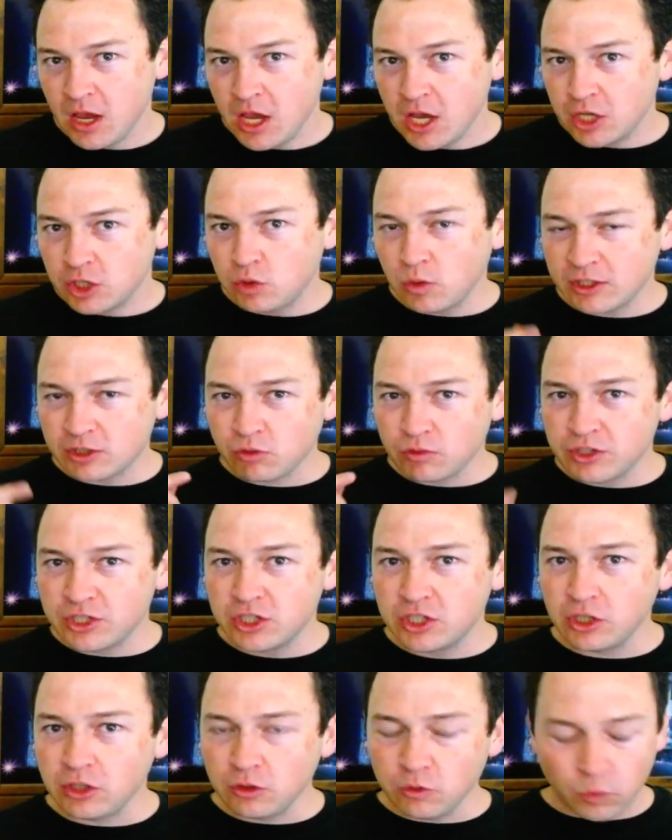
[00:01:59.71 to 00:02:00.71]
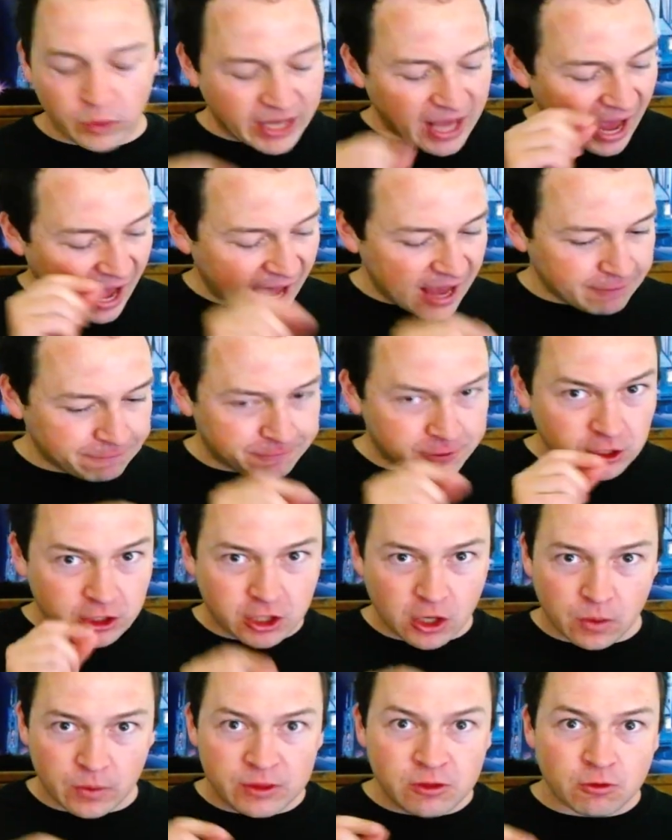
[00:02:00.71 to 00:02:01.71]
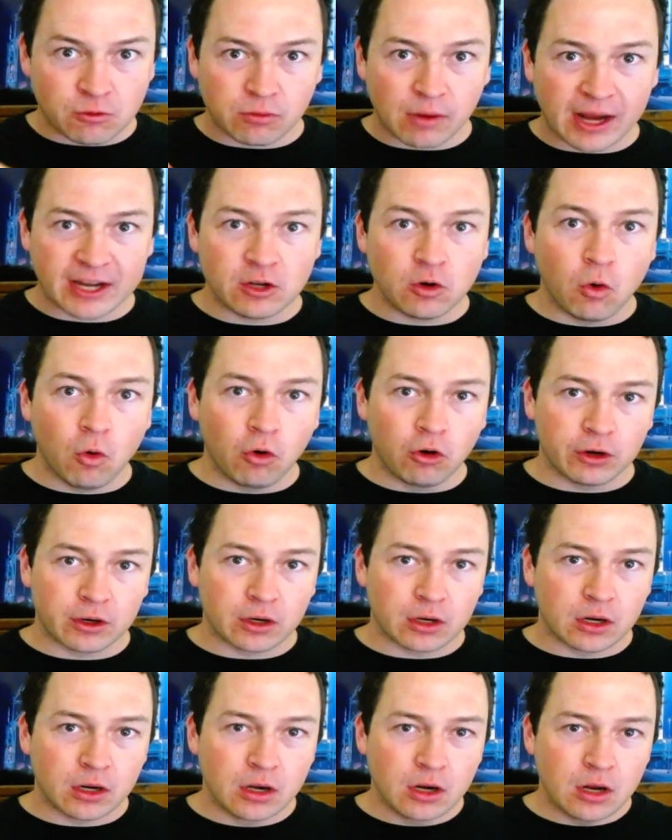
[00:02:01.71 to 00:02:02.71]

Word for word: So as a result, we have to go in the right order,